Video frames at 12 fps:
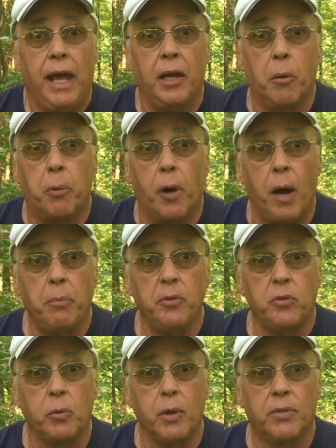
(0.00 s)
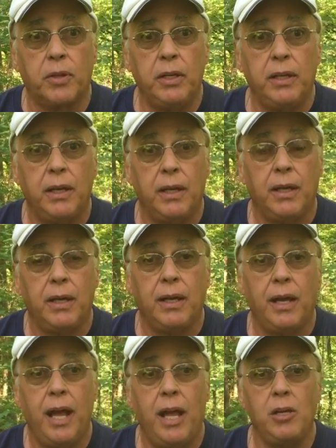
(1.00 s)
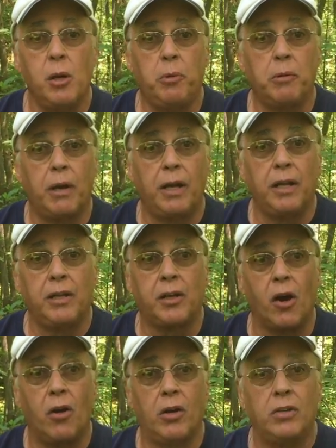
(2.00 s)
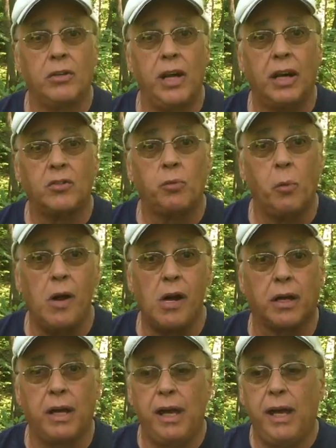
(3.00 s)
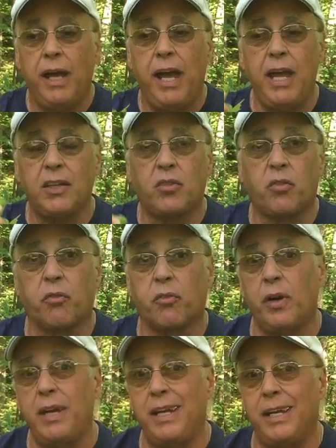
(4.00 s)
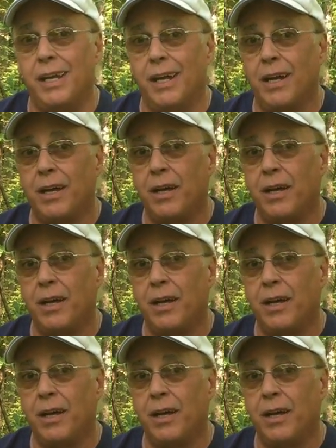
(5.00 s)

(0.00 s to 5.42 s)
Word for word: and the problems with it, and you'll be ready to go on your next walk. It's free.